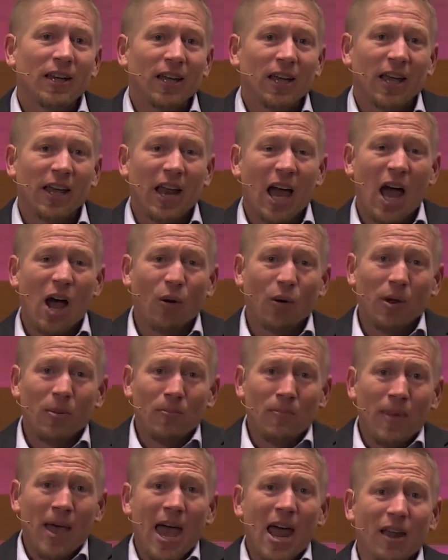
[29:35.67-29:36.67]
and how
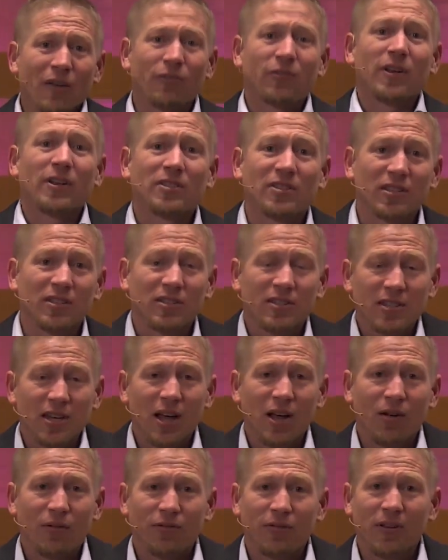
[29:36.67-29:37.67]
it manifests
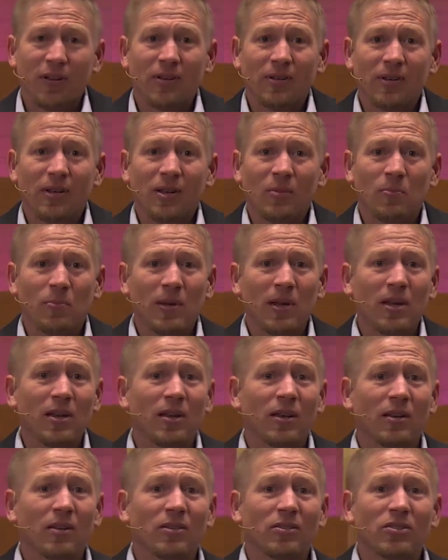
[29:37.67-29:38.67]
itself in, in
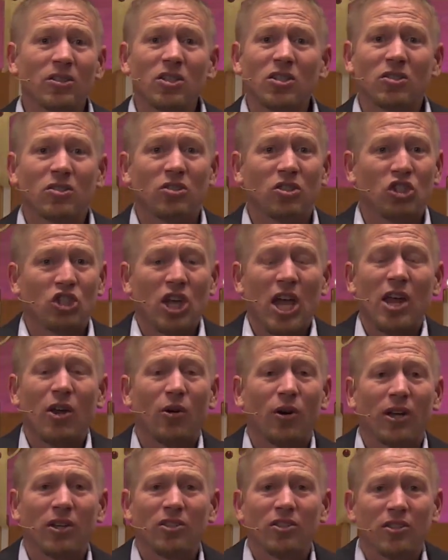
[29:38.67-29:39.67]
being just
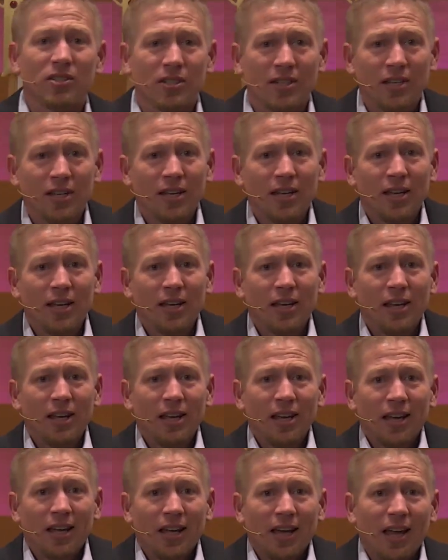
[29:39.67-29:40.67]
generous.
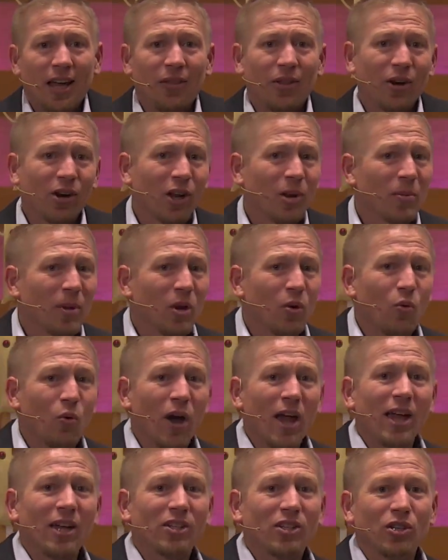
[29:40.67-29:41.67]
And they're going to be
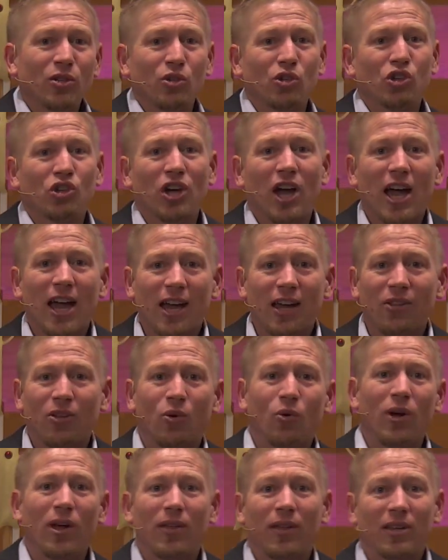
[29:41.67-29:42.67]
way too shy in
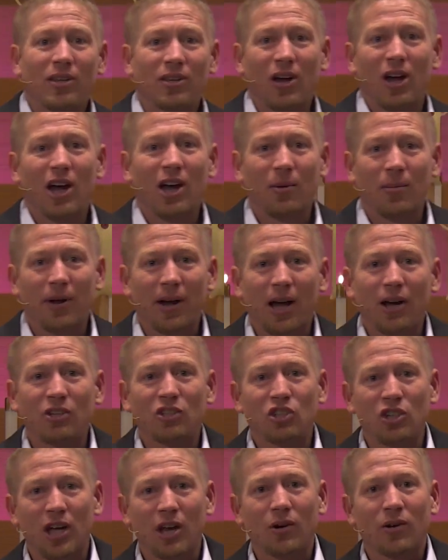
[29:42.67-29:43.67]
the way they talk about how
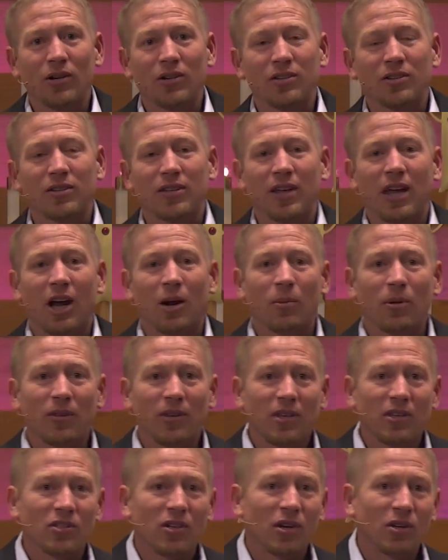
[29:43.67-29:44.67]
generous they are, but
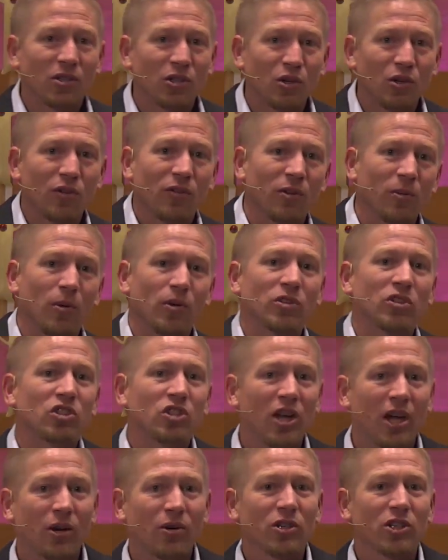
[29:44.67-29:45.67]
these are two of the most
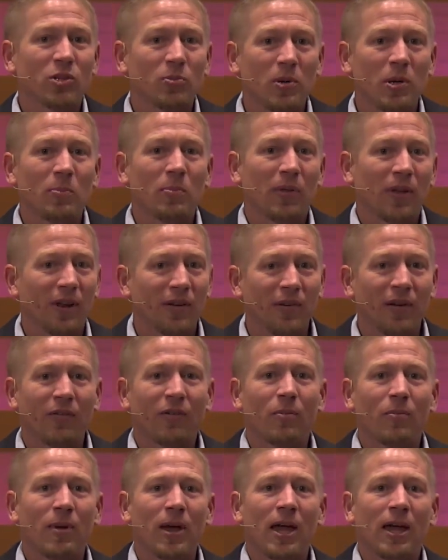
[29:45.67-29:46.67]
generous people that I've
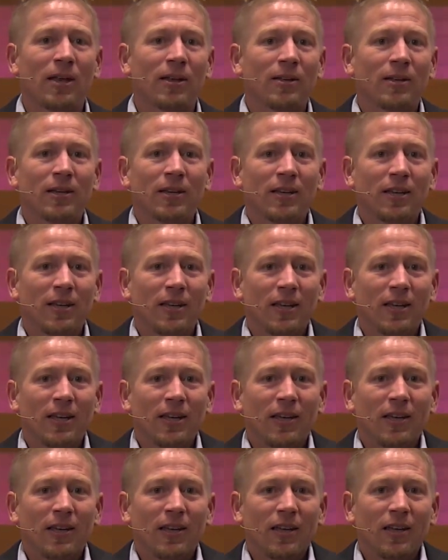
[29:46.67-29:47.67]
ever met.
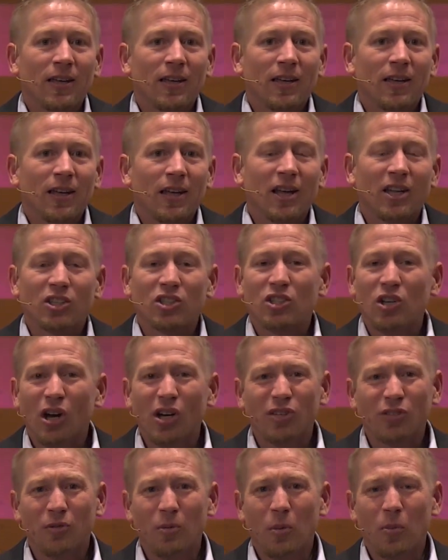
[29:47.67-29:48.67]
And it
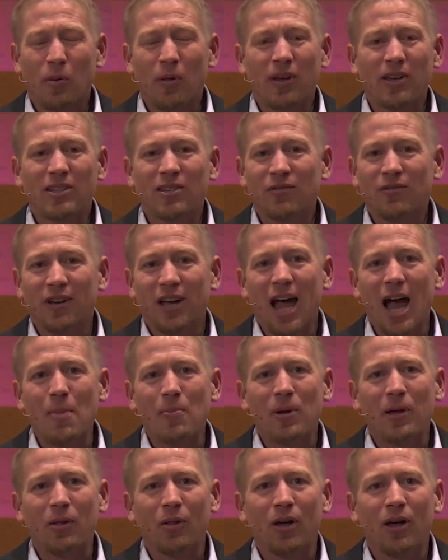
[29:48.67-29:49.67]
starts from a place of
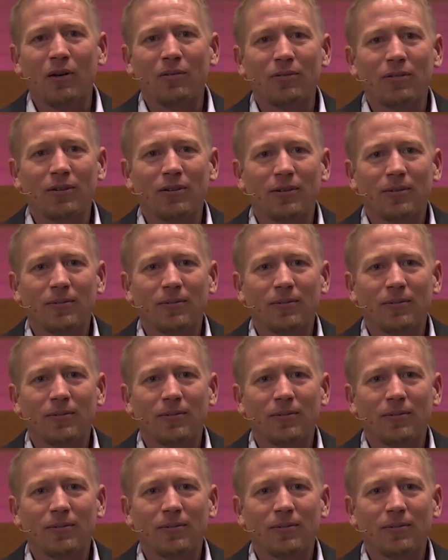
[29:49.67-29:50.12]
agape love